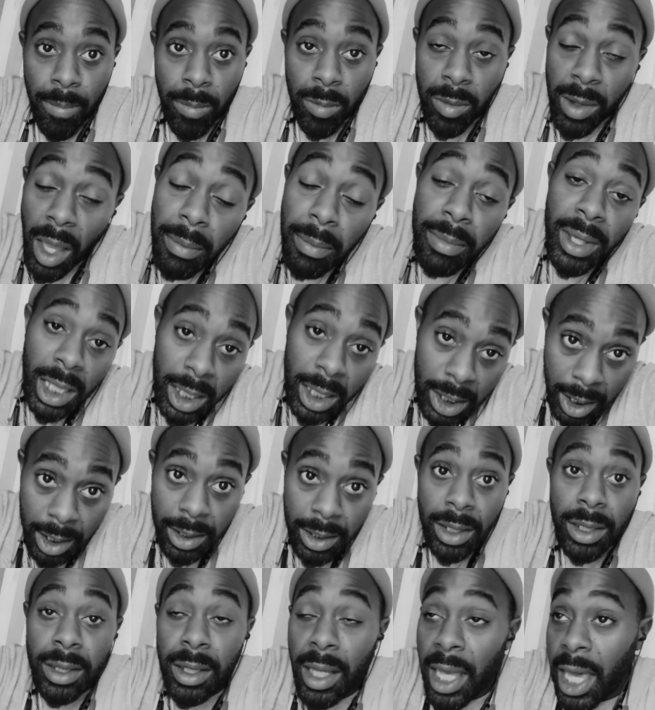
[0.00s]
That makes
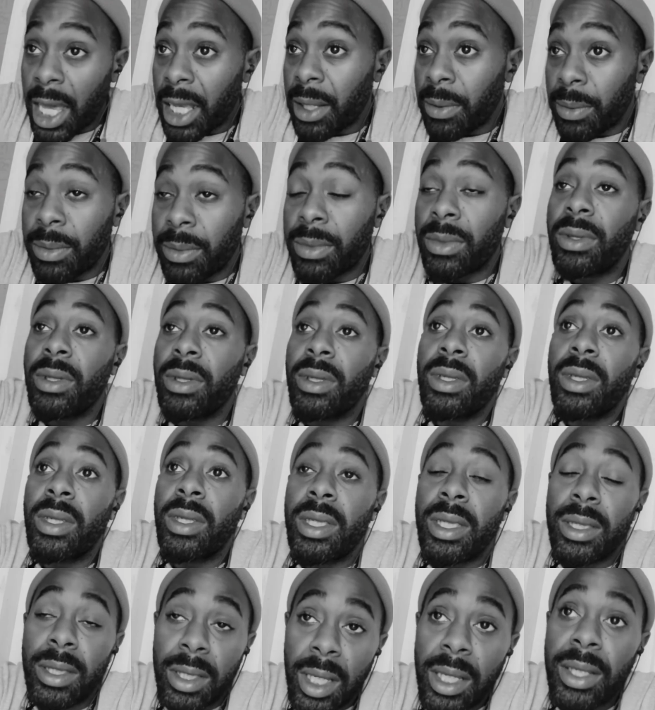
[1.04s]
sense in that
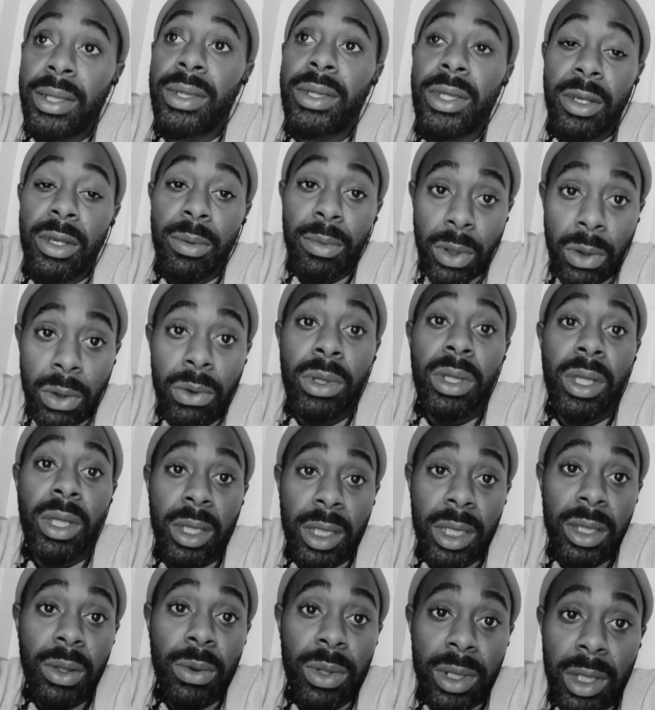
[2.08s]
sense, community,
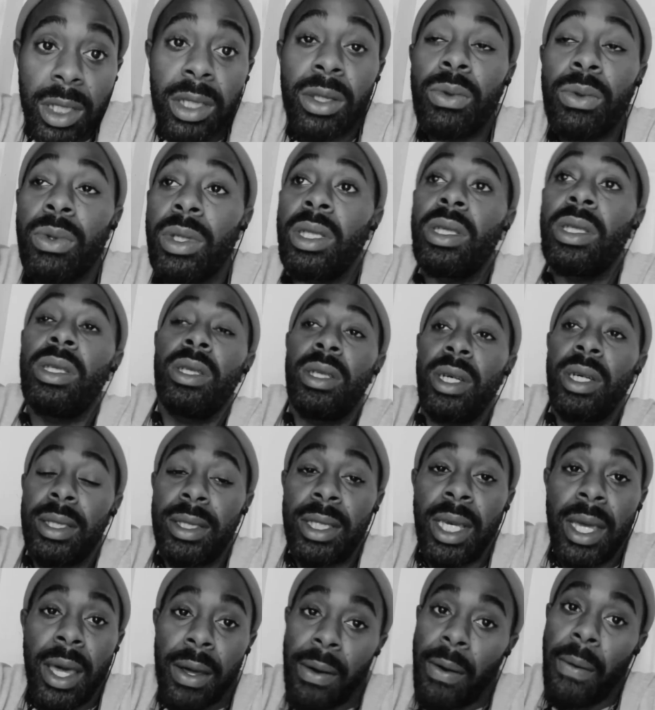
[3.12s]
because it was literally a
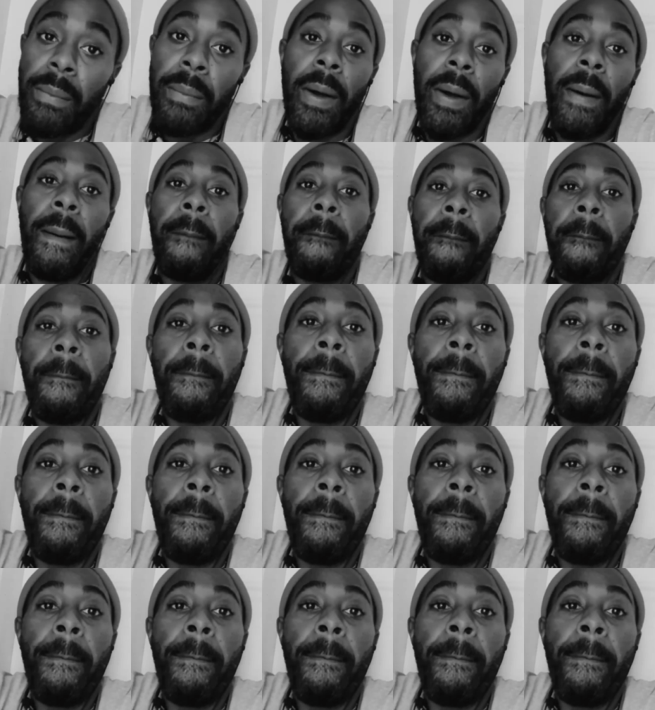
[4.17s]
town. But